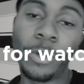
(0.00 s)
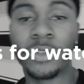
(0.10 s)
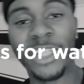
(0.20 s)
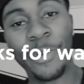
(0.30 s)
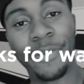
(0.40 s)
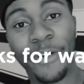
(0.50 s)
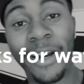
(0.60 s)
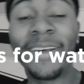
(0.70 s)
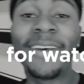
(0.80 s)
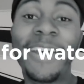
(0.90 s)
also share with a
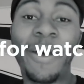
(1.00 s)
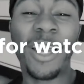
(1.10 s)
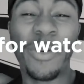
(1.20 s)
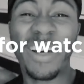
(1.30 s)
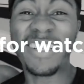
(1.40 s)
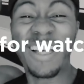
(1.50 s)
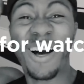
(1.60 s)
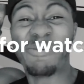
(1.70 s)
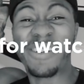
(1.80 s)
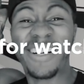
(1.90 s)
friend. Anyways,
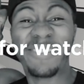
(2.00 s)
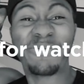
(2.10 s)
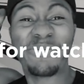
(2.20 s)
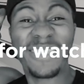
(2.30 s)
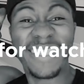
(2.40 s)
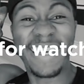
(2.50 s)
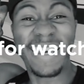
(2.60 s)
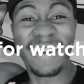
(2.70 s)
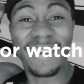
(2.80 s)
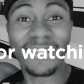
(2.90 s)
I'm gone. Stay
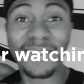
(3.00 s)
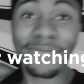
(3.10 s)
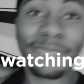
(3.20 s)
game games.